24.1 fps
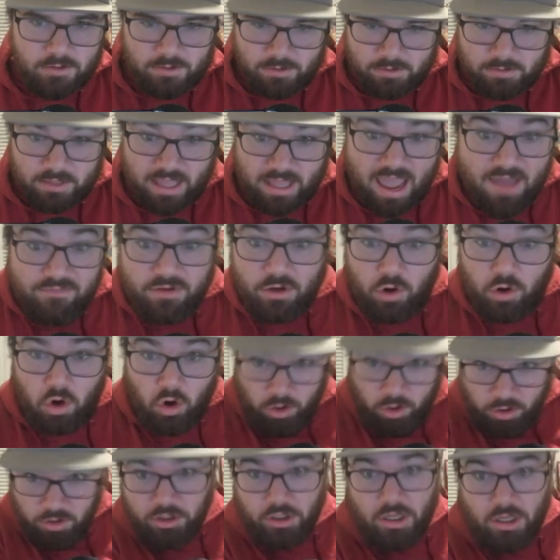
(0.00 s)
They haven't
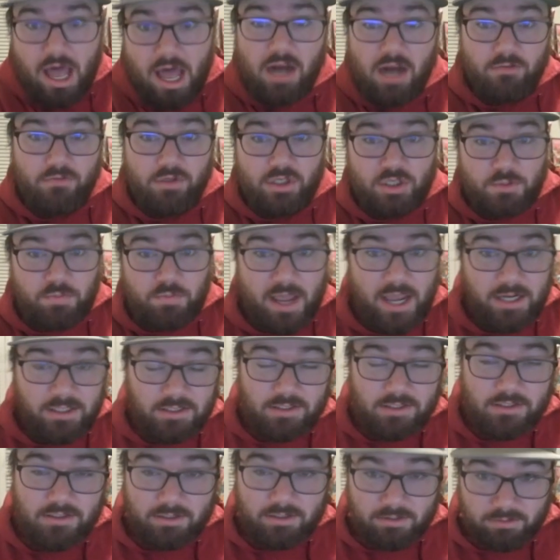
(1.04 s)
earned a lot of
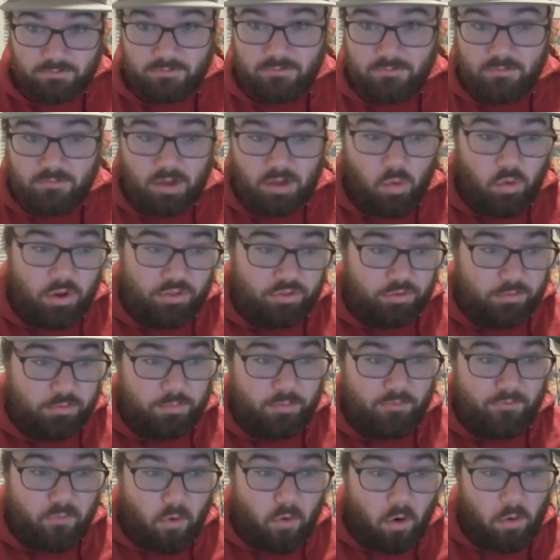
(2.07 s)
respect with the
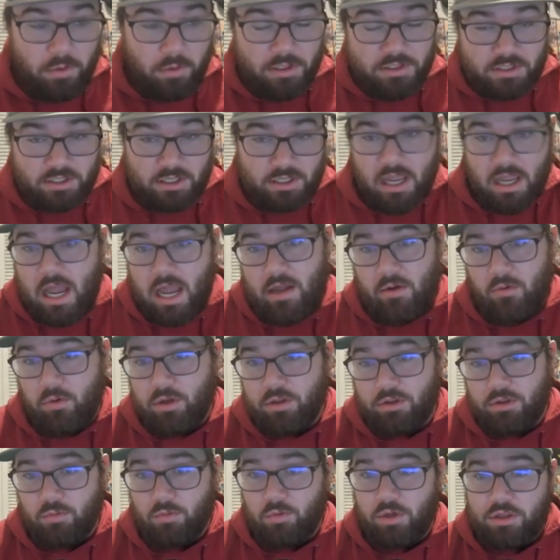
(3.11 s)
performance
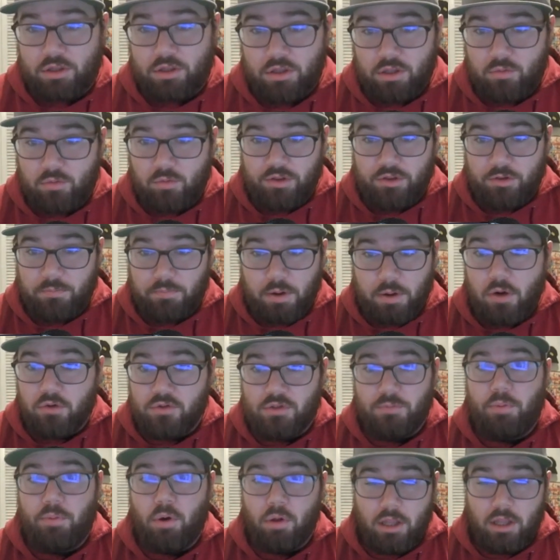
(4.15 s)
with the
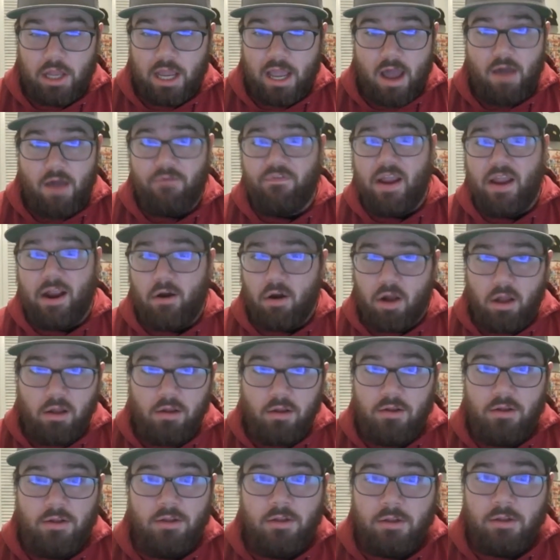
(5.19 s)
post pull playoff era.
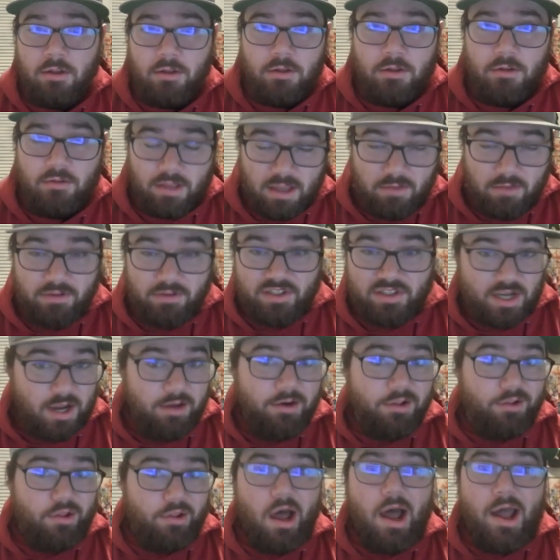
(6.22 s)
They haven't done
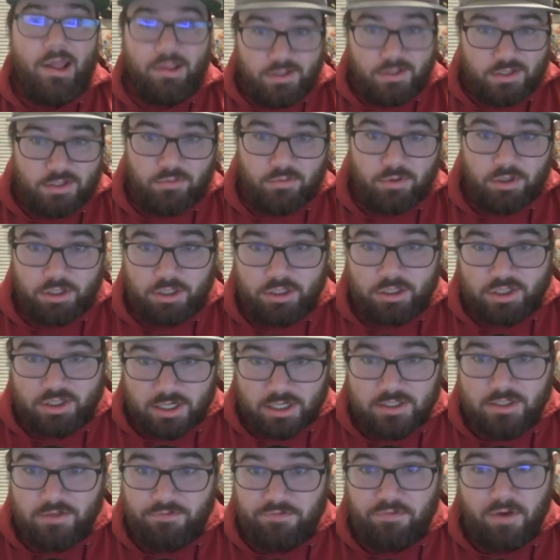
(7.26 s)
a lot to really
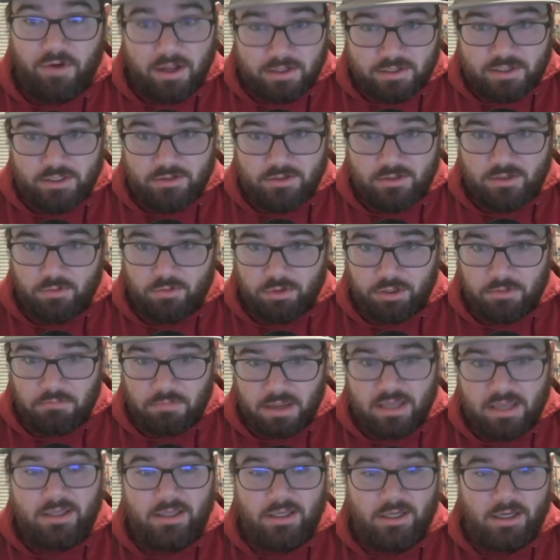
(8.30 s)
justify to really
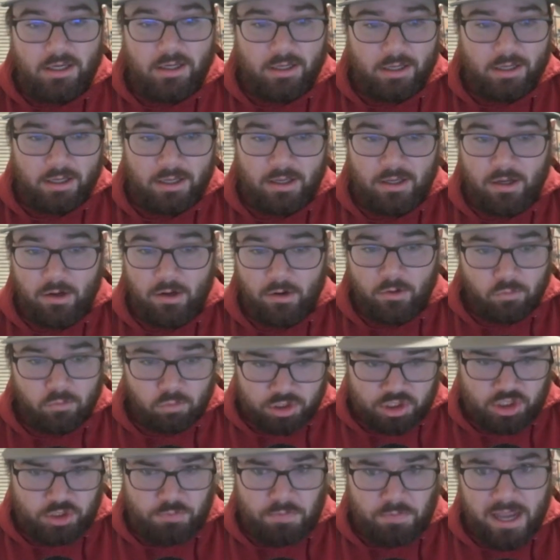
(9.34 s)
make you
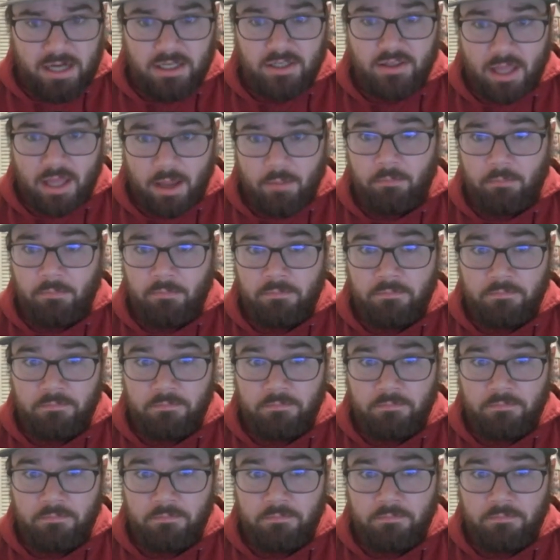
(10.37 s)
respect them.